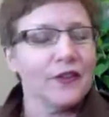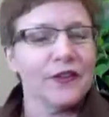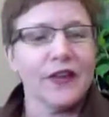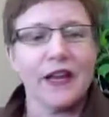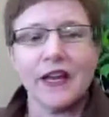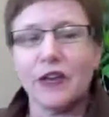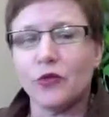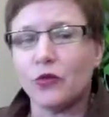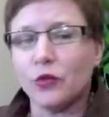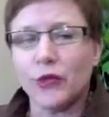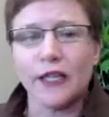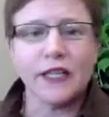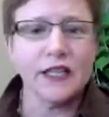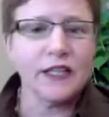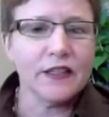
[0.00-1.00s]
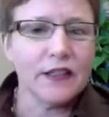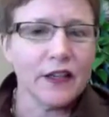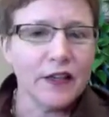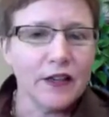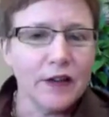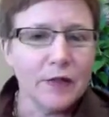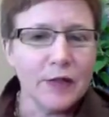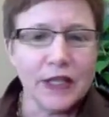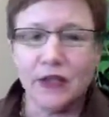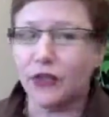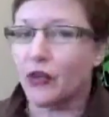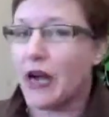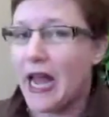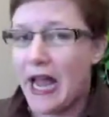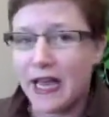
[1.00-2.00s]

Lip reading: They read either